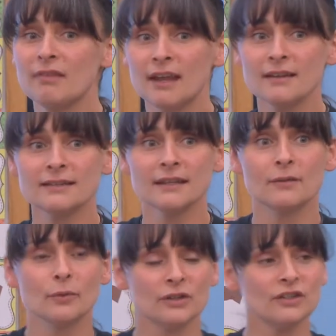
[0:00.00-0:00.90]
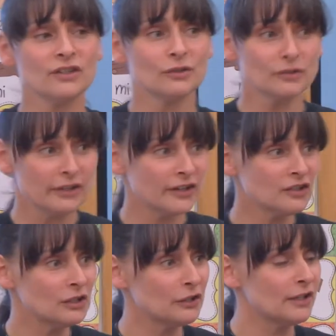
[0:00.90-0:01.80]
things where the children are
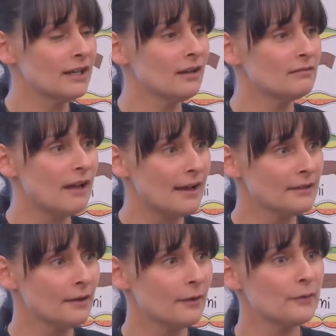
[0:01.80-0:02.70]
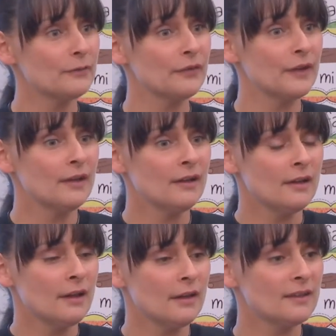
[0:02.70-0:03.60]
actually learning a lot of
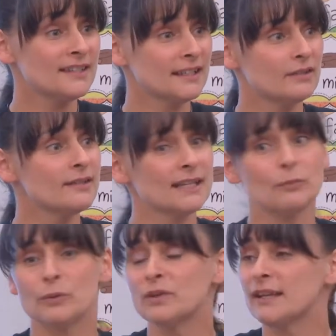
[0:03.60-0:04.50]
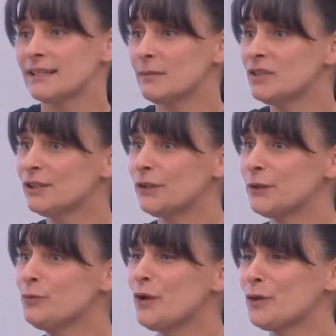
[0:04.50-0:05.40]
the skills that we would like them to
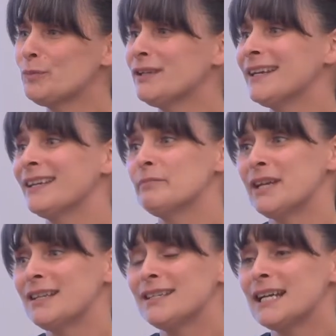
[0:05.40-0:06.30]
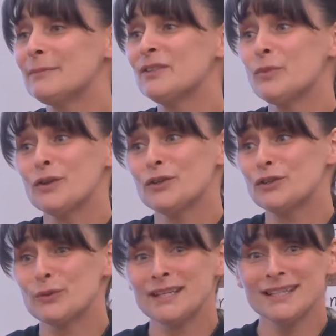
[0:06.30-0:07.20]
learn while they're playing. Many of the times while they're
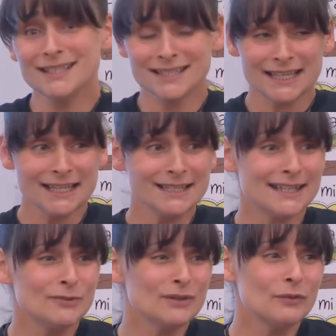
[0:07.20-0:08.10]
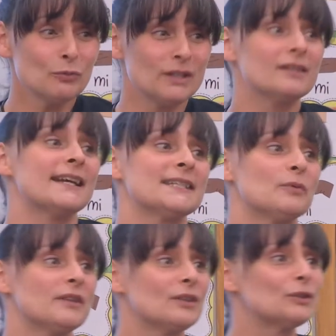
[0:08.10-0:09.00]
doing these things, they don't even realize
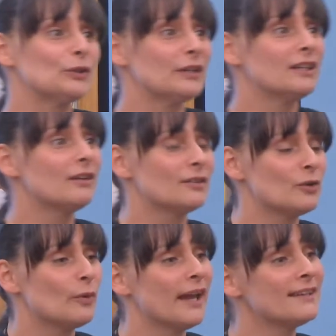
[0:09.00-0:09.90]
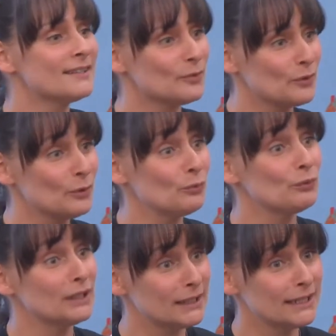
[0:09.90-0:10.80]
what they're learning along the way. So they're
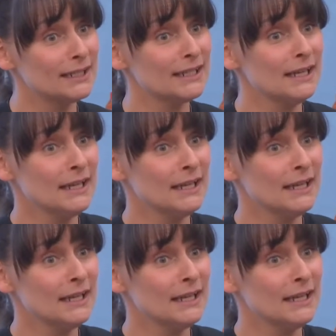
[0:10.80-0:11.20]
really